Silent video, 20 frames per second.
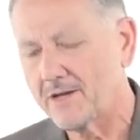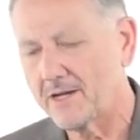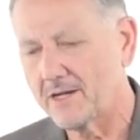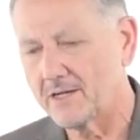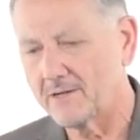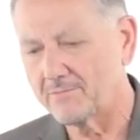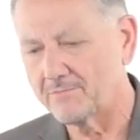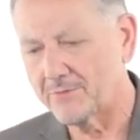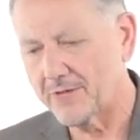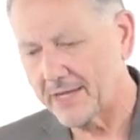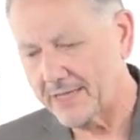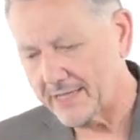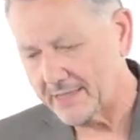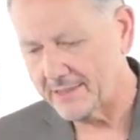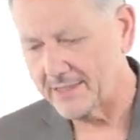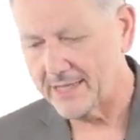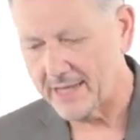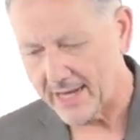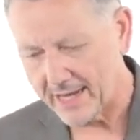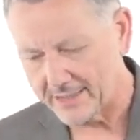I
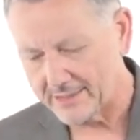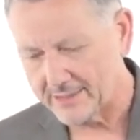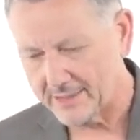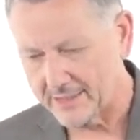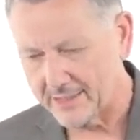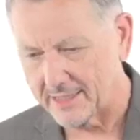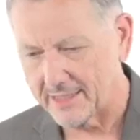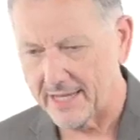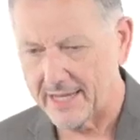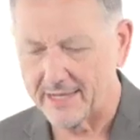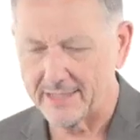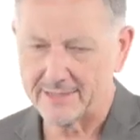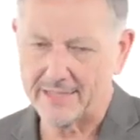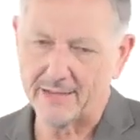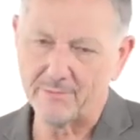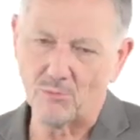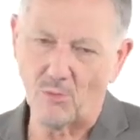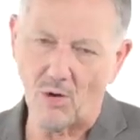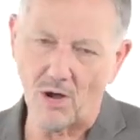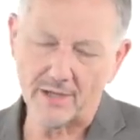get the ice in it, and as
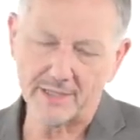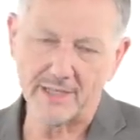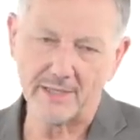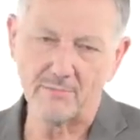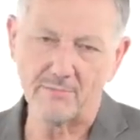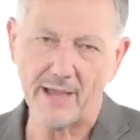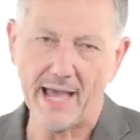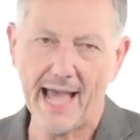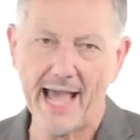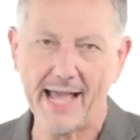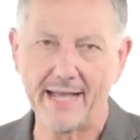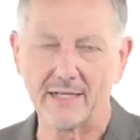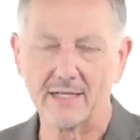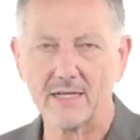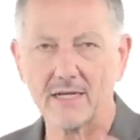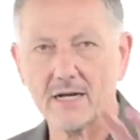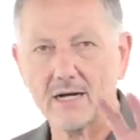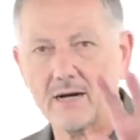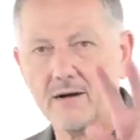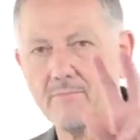I'm walking back,